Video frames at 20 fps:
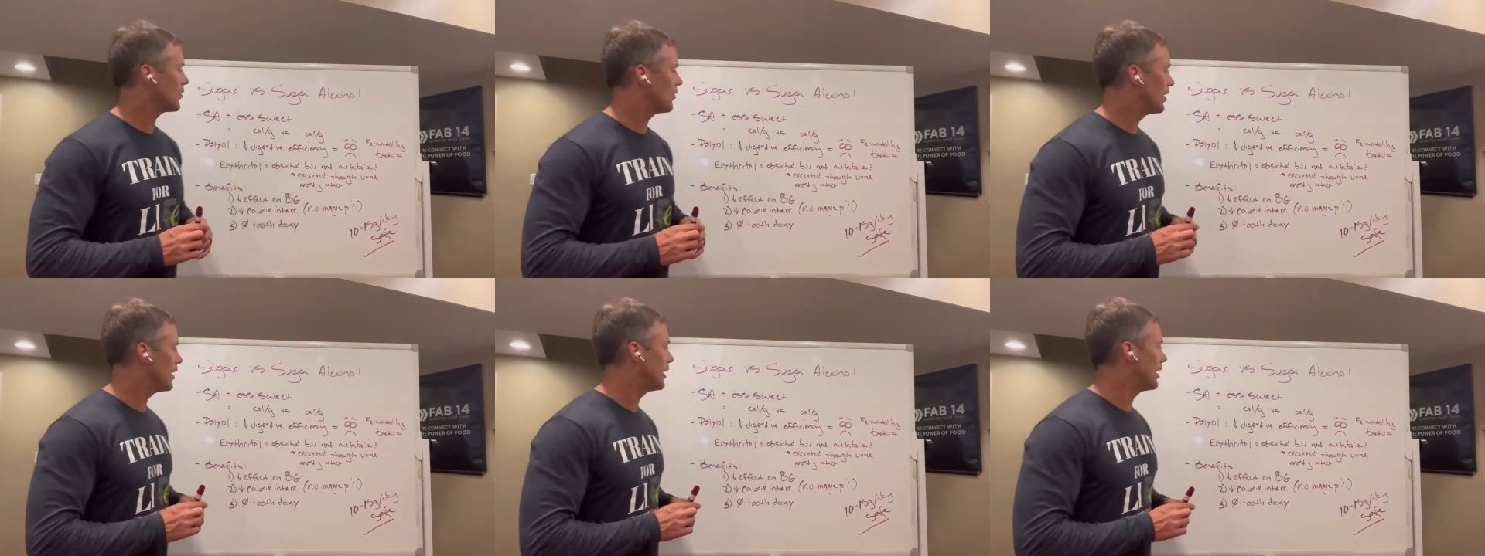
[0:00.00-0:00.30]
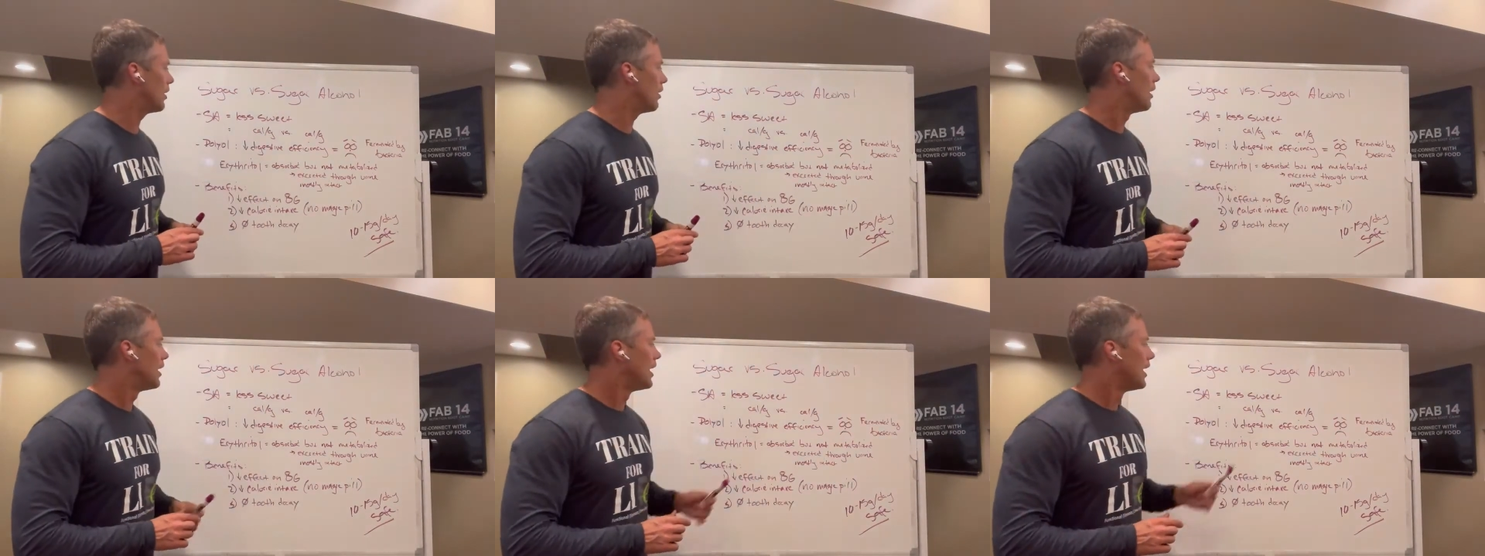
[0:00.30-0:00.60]

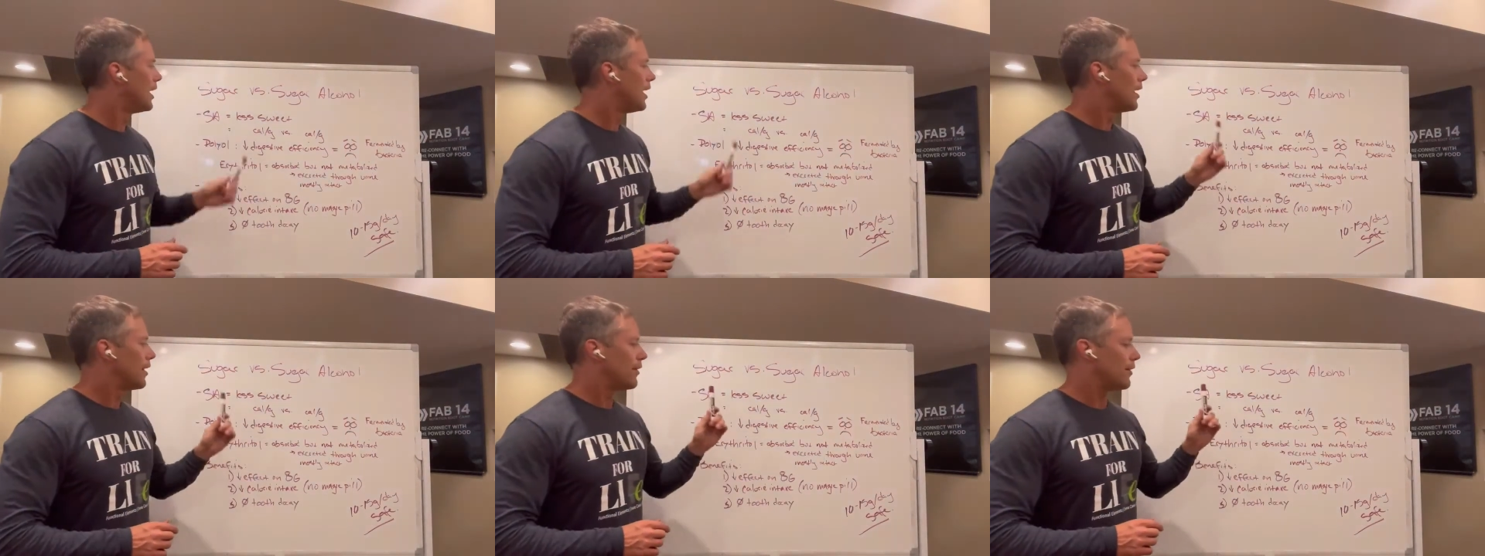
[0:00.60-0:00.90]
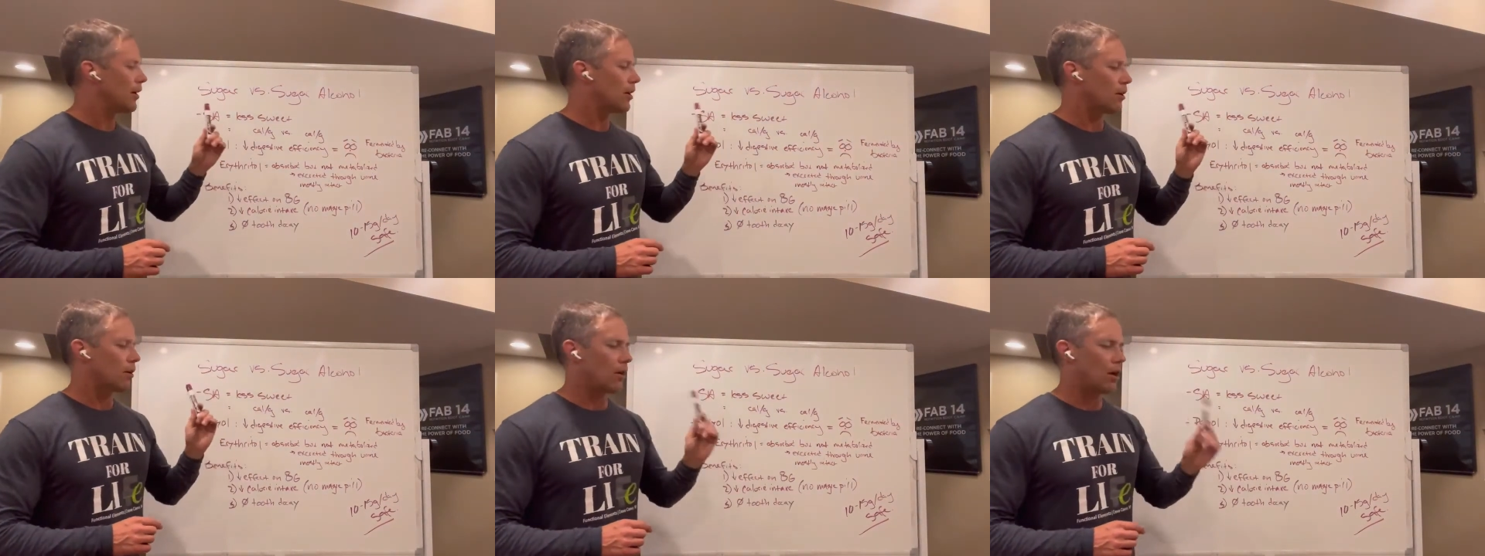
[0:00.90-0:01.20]
video.
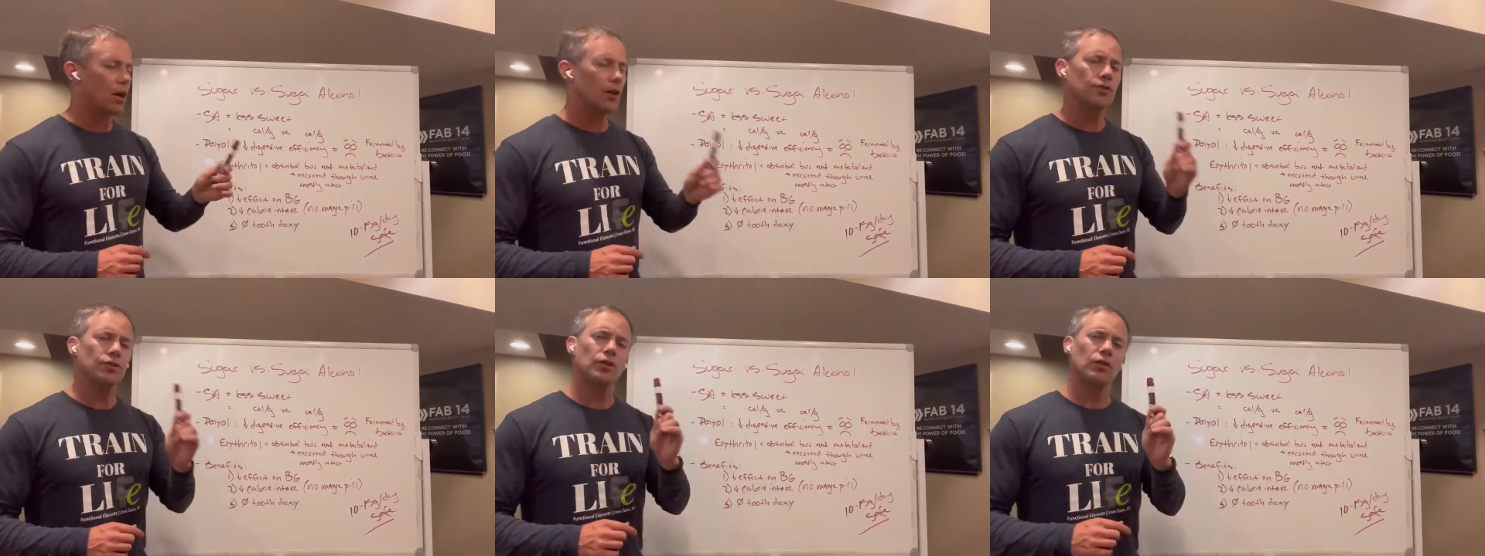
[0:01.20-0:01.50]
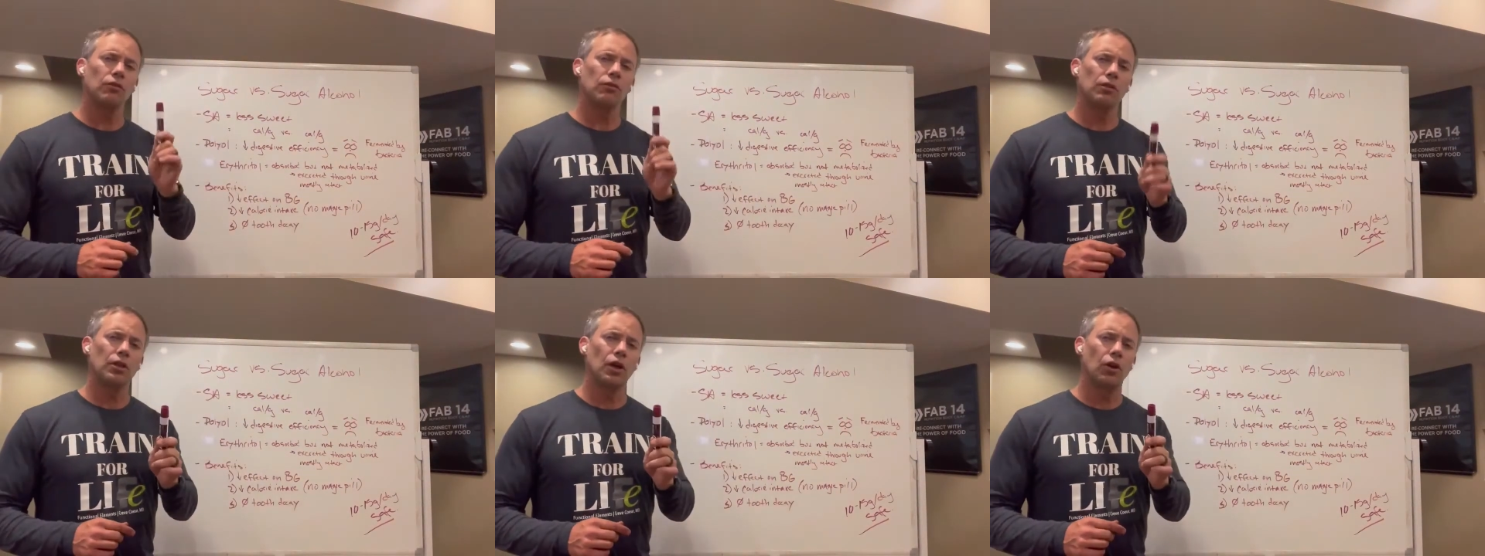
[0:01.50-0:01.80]
They're also
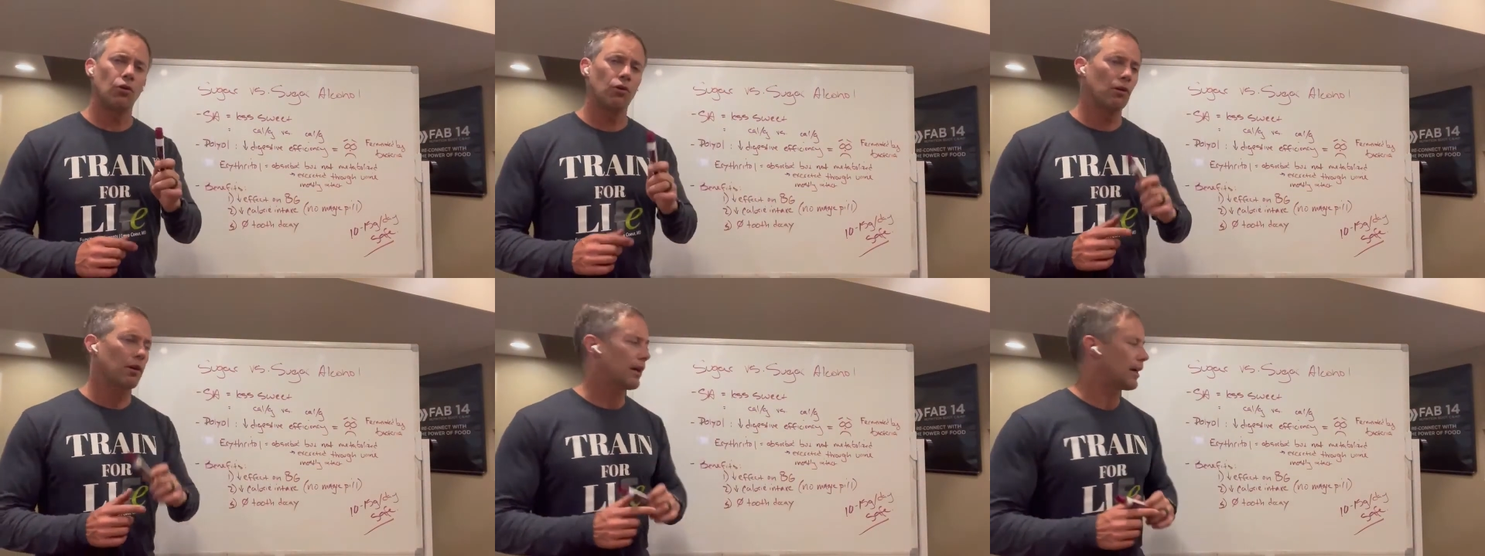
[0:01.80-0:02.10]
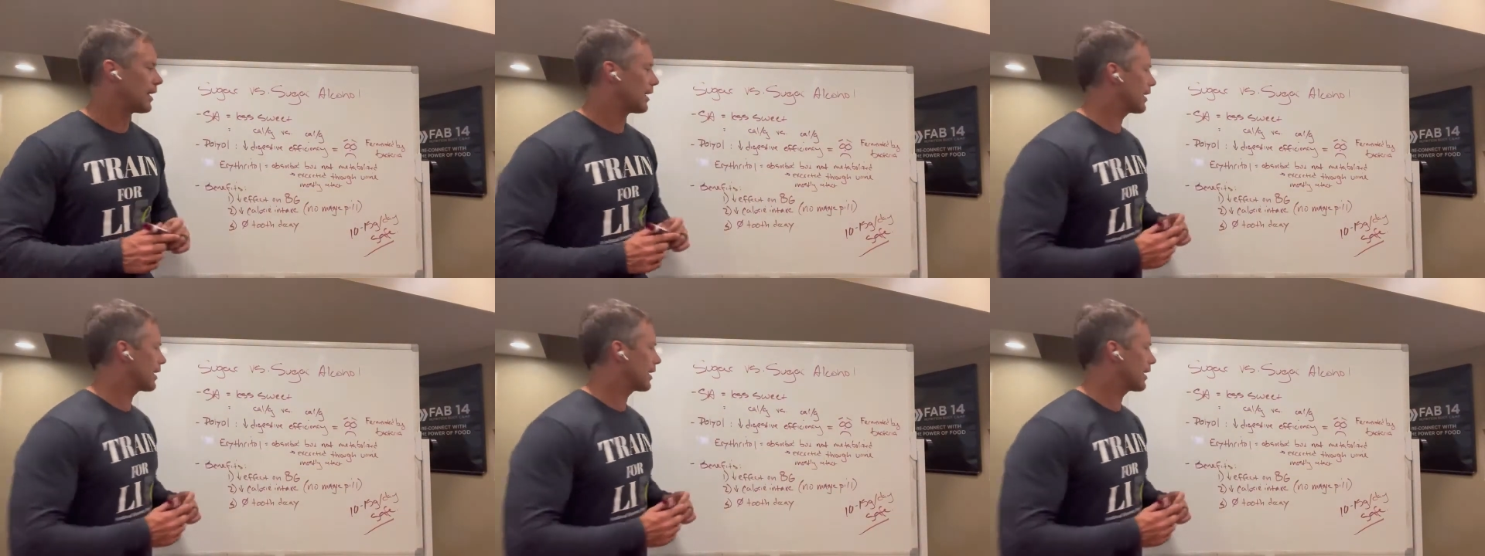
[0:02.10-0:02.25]
lower in